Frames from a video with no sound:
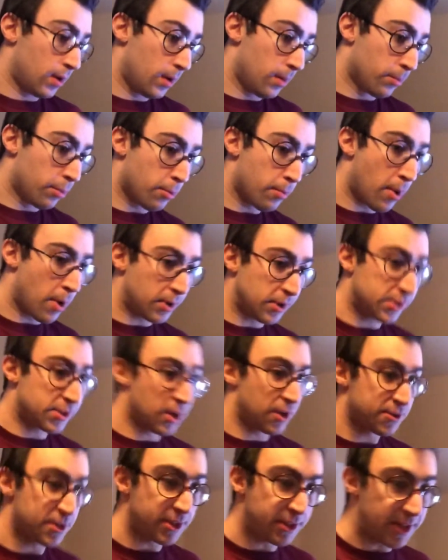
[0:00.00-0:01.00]
promote yourself
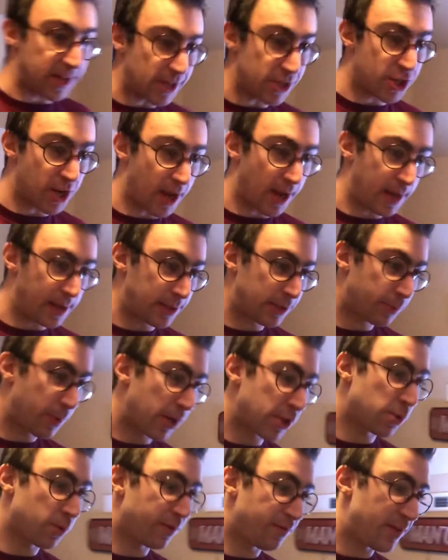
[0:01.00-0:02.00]
as a DJ,
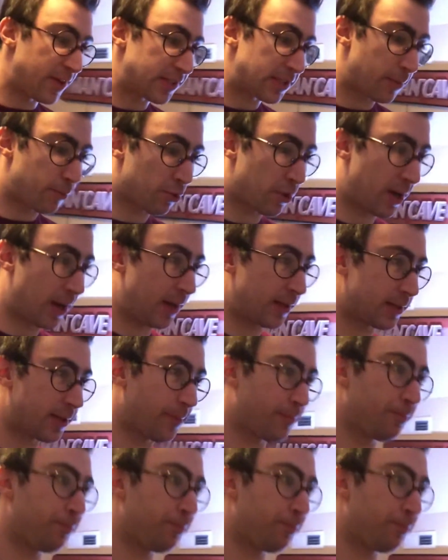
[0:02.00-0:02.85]
especially with Vistaprint.